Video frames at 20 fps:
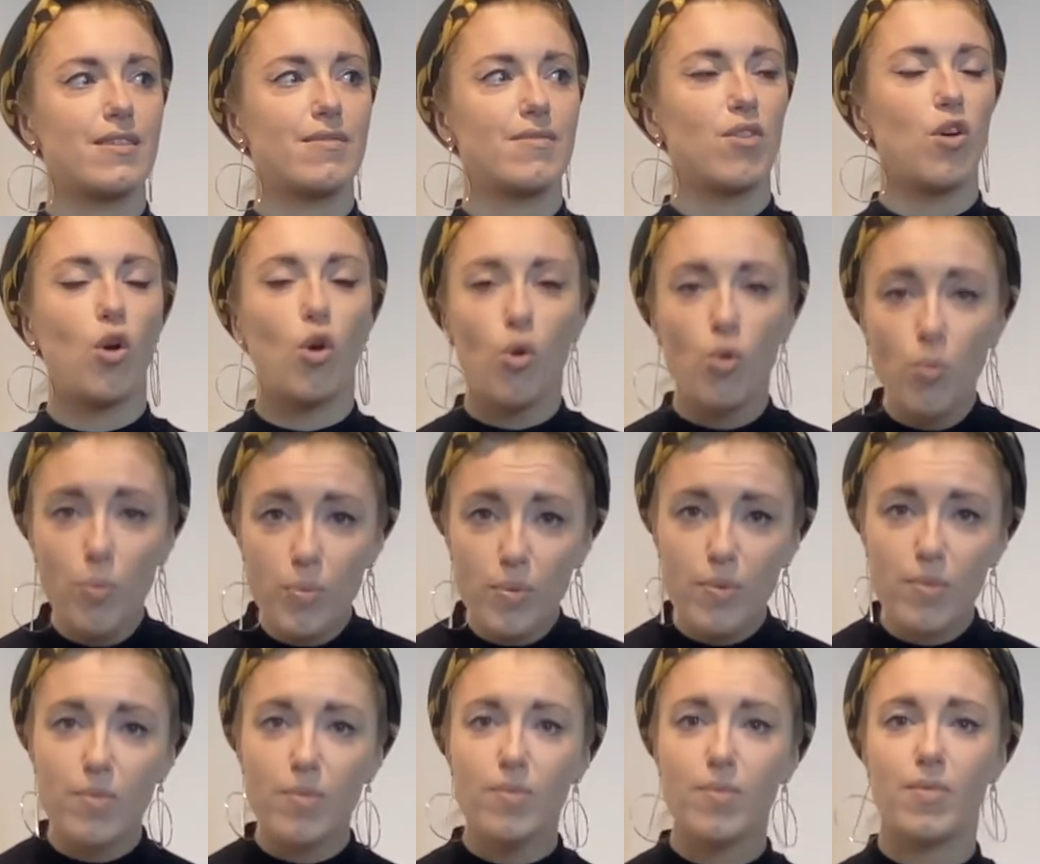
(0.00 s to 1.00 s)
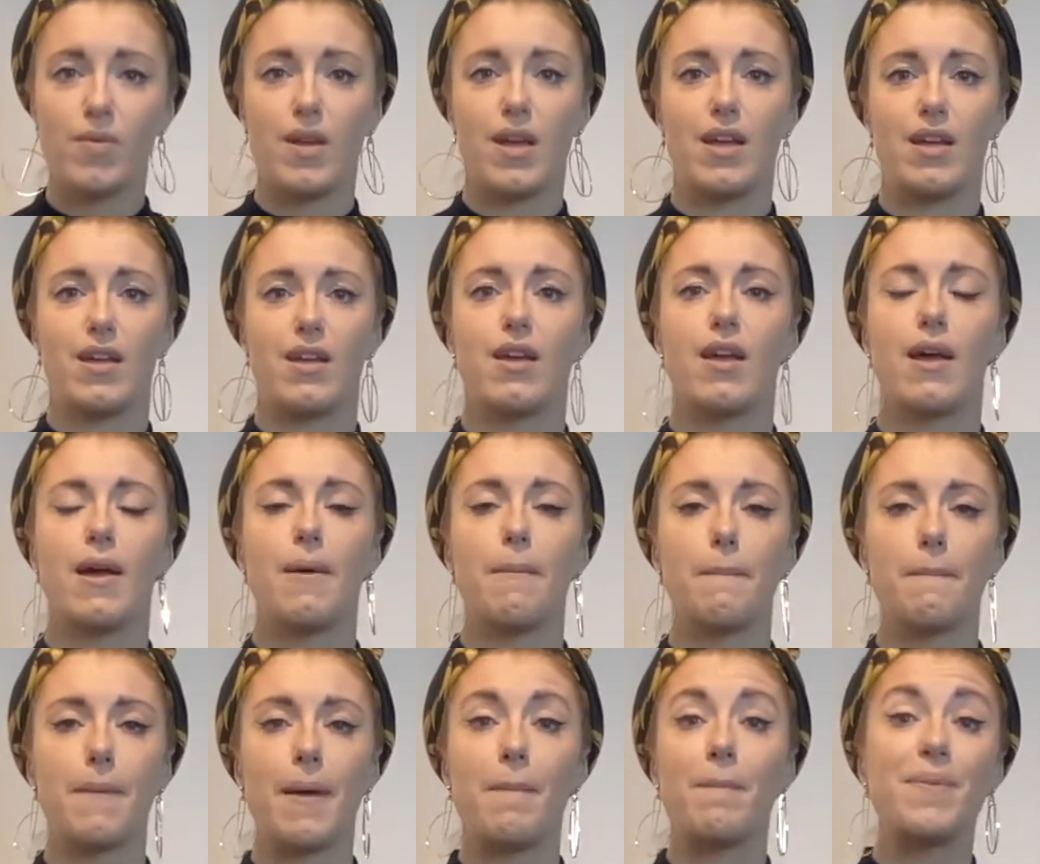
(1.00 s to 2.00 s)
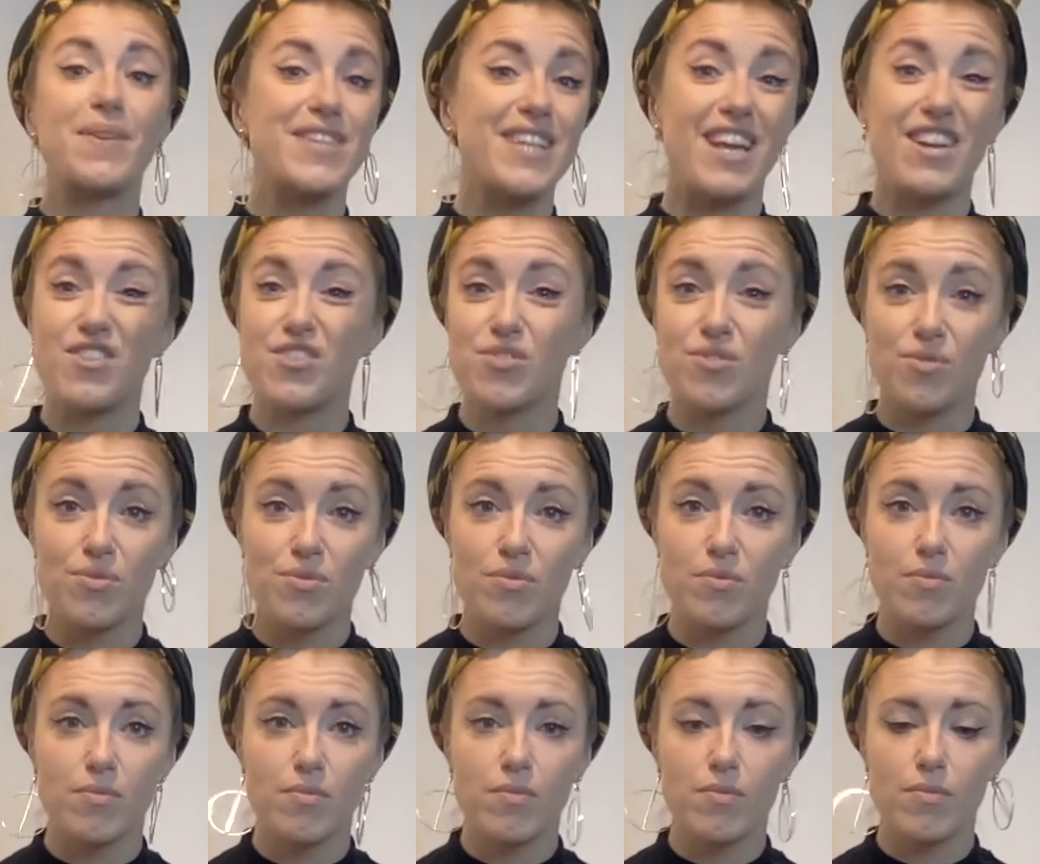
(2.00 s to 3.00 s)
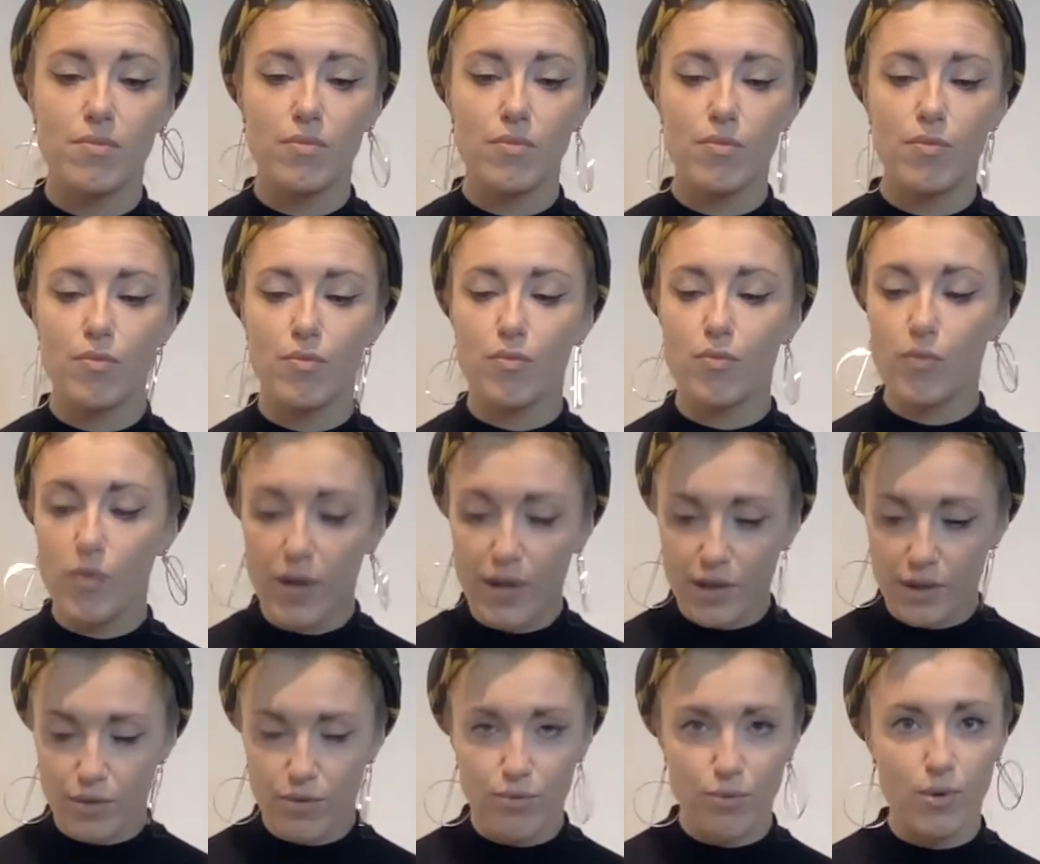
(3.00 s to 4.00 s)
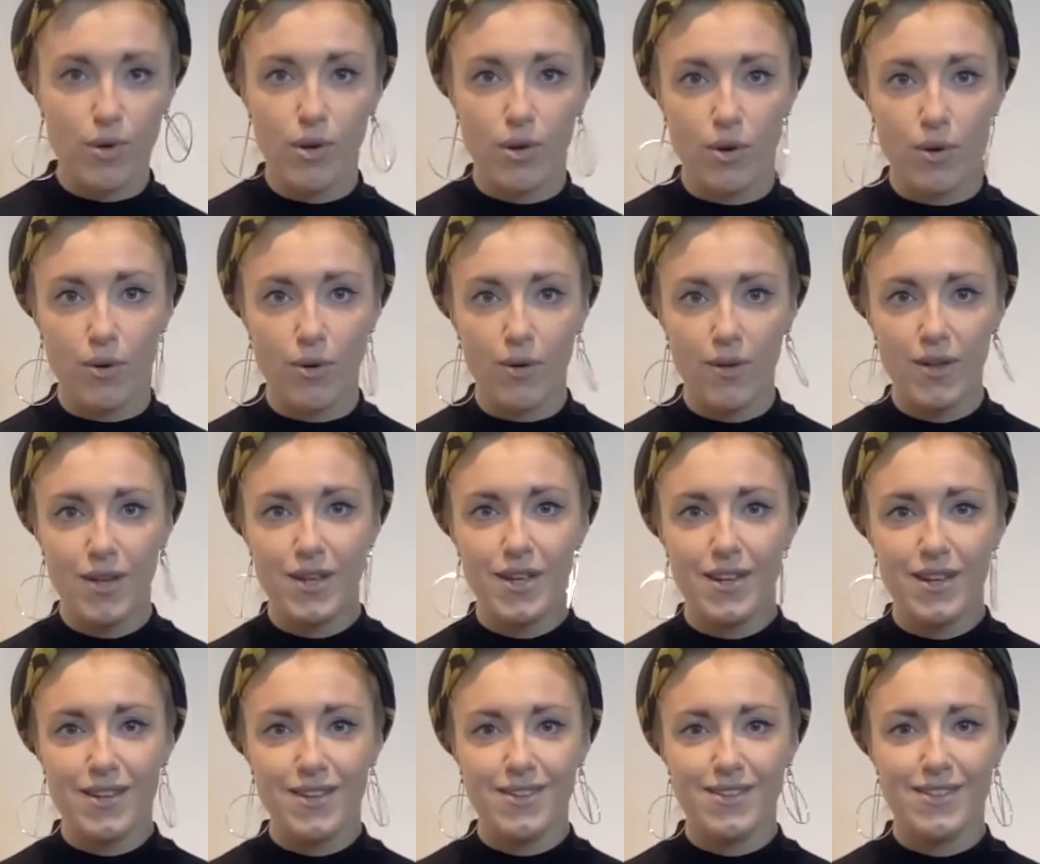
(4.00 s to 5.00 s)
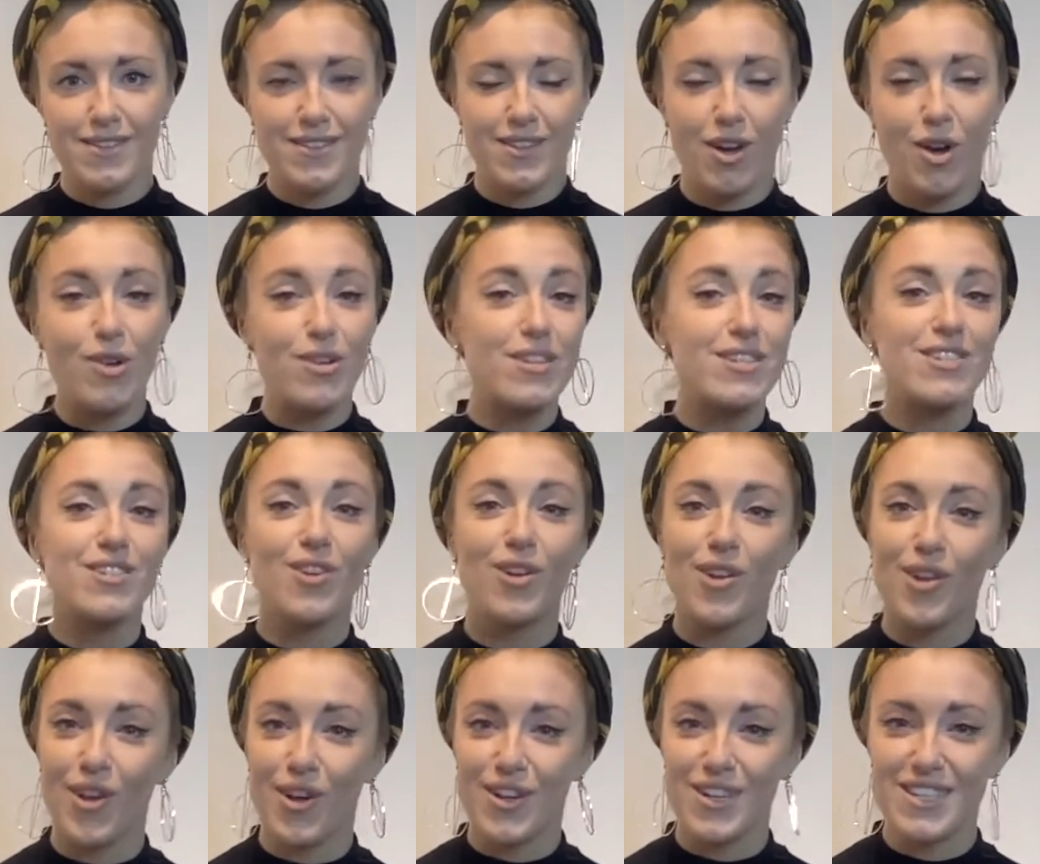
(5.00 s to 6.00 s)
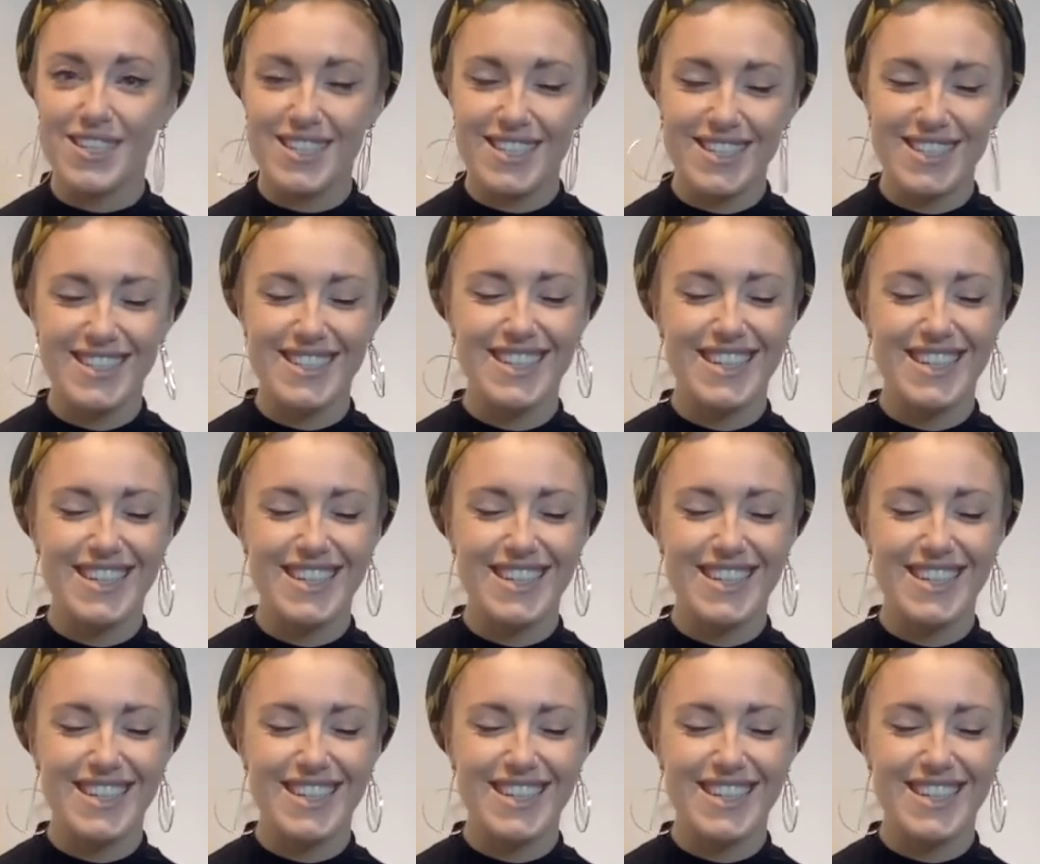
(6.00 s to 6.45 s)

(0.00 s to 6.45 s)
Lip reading: hope and potential running through it all. All is not lost.